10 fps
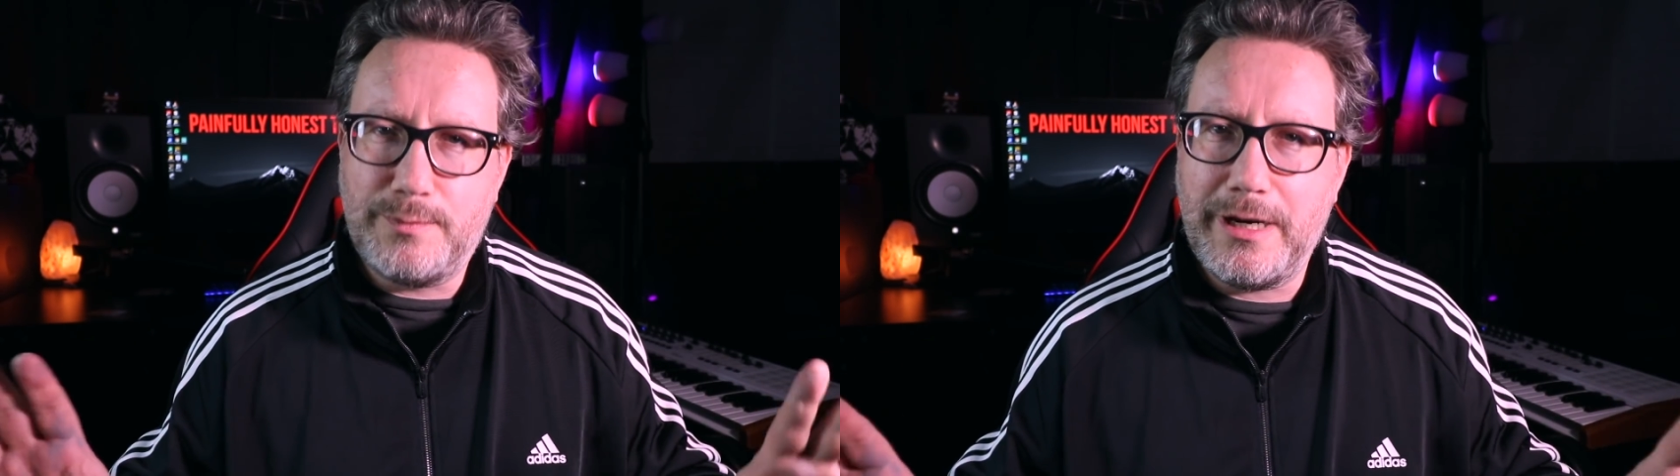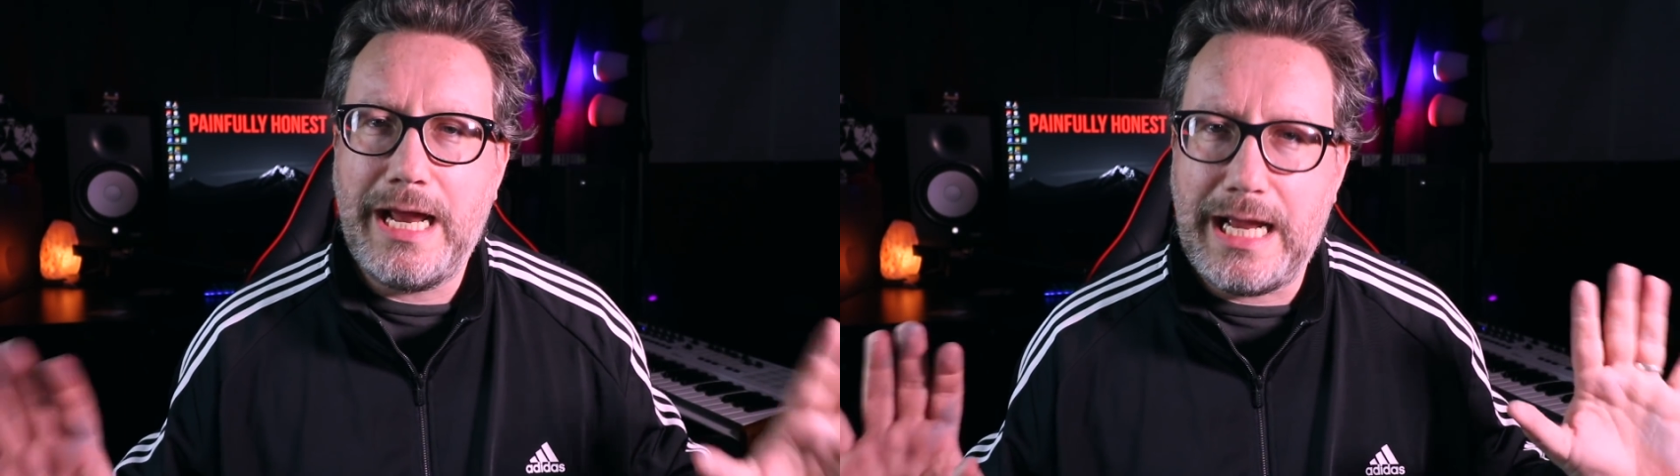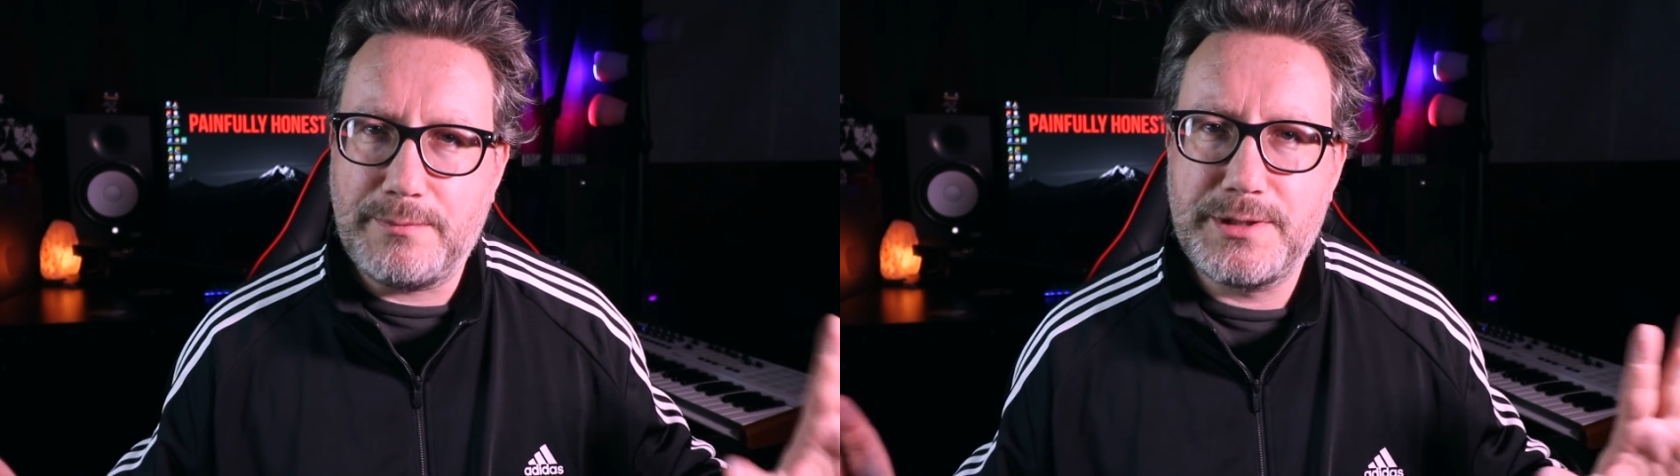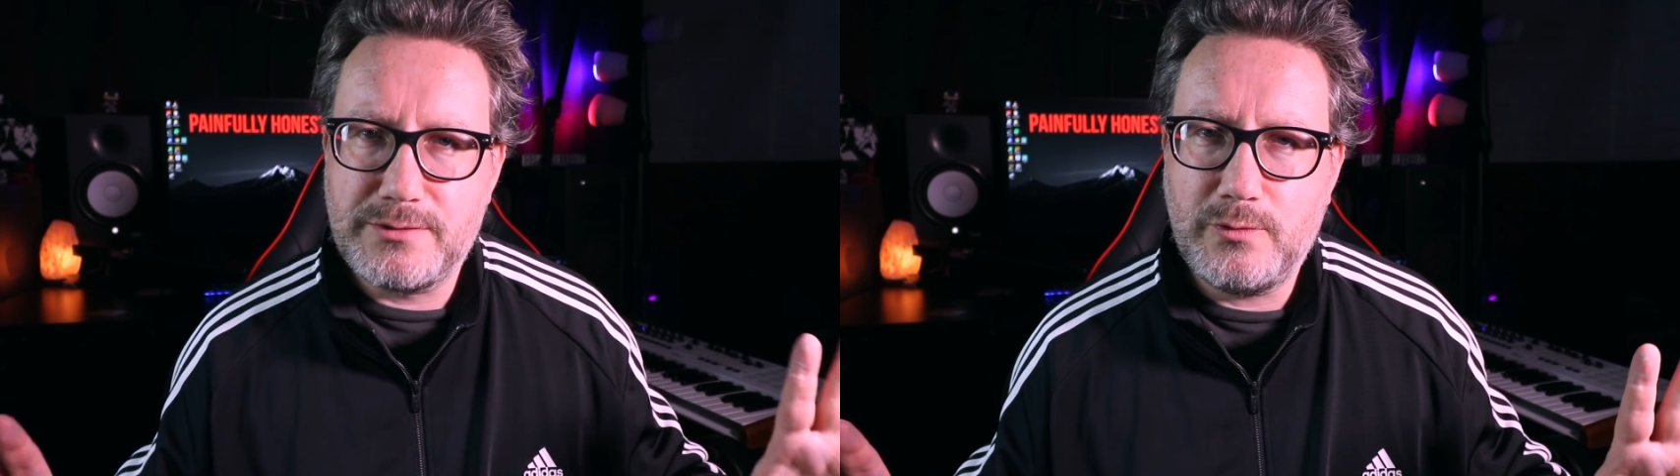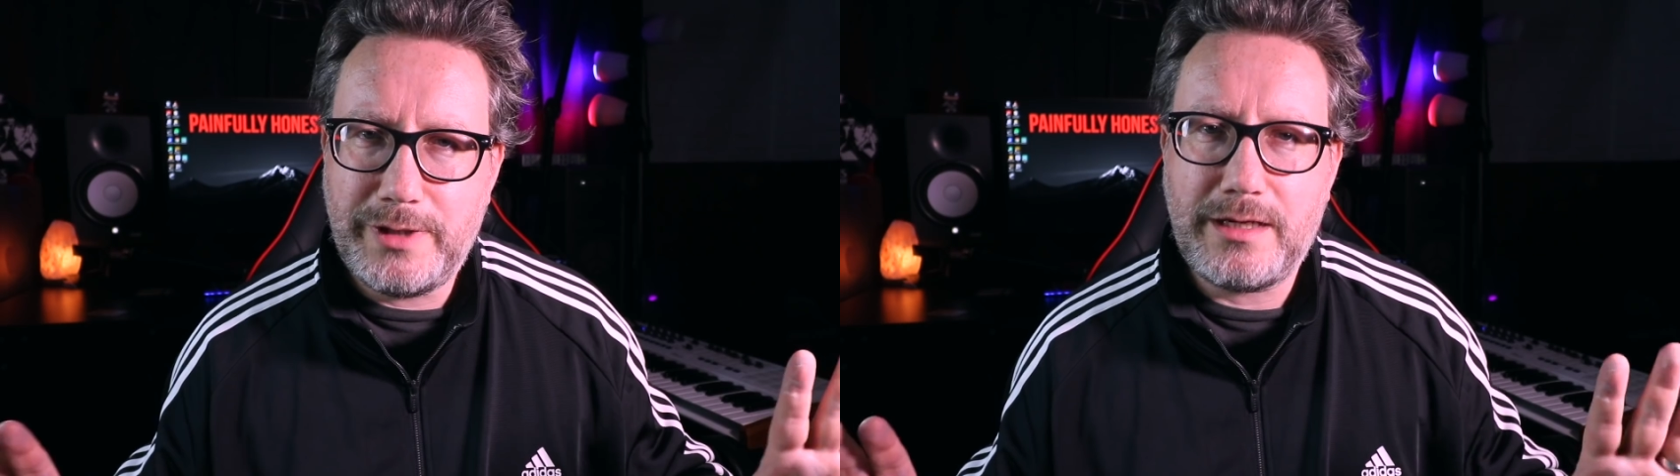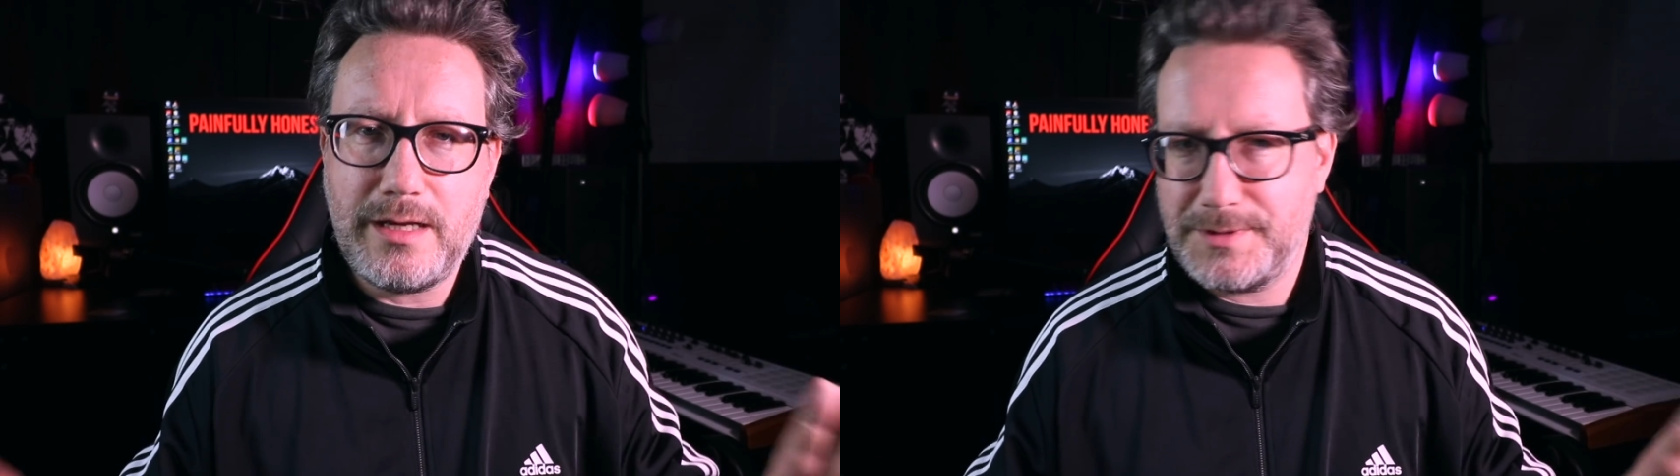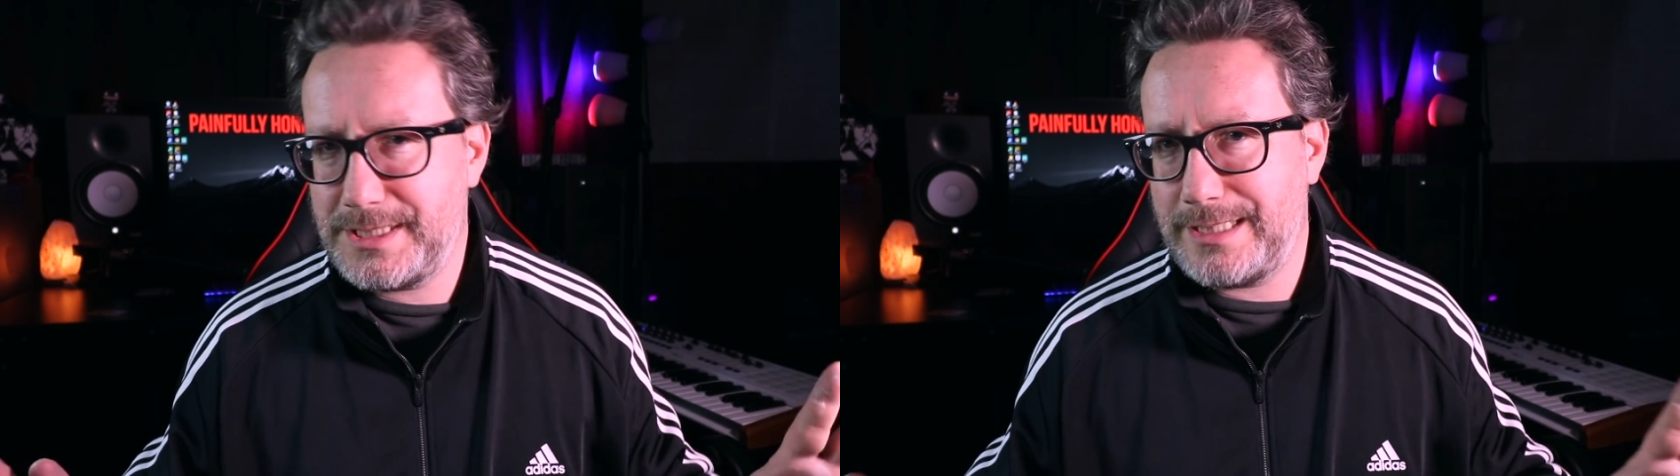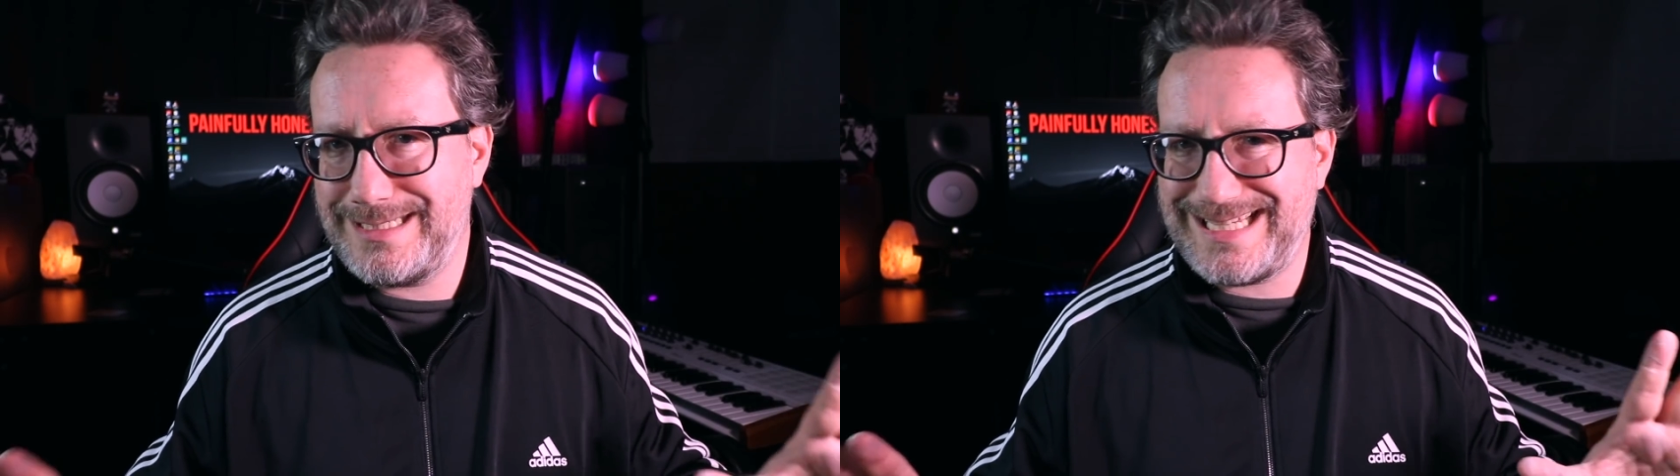perhaps, when it comes
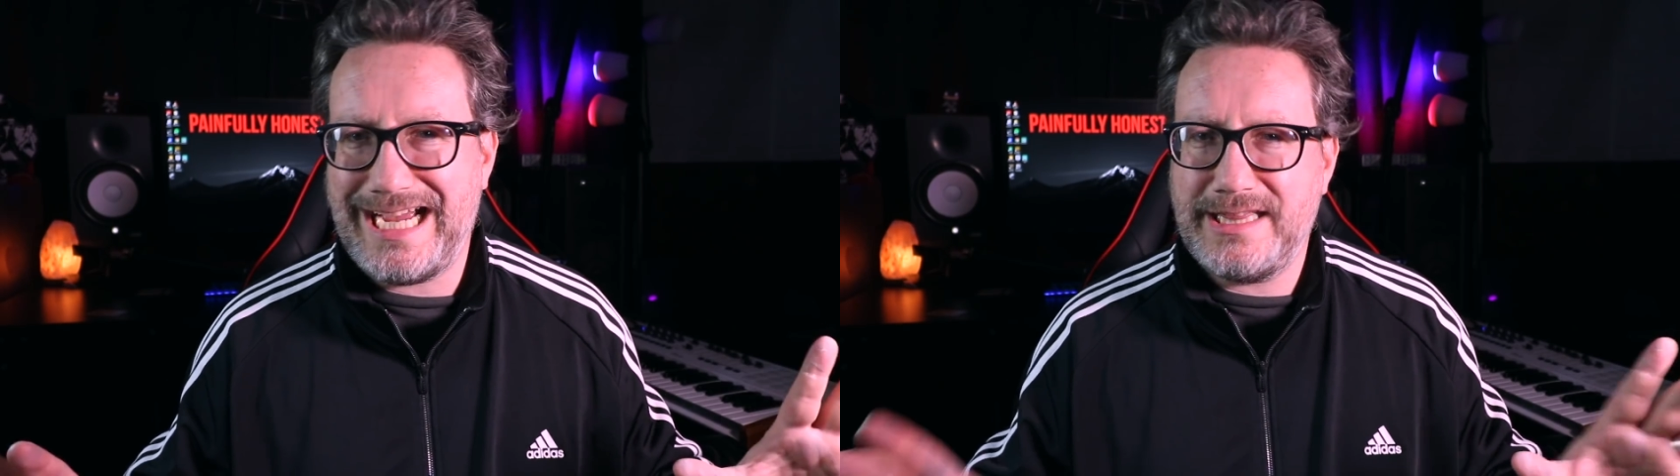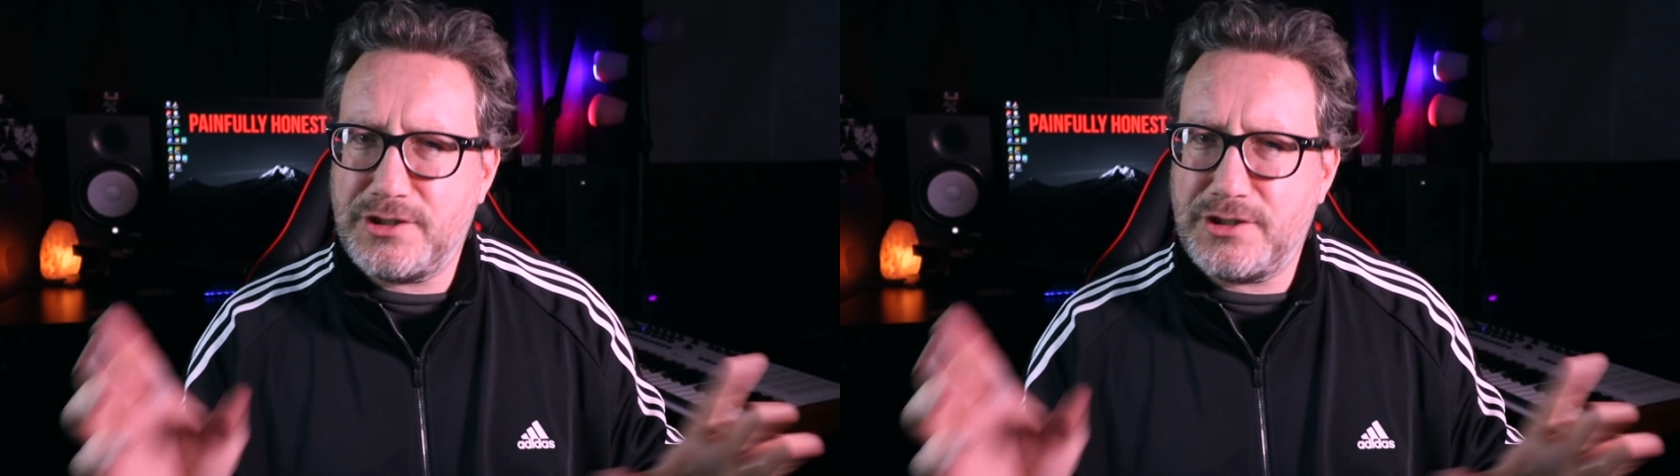to design.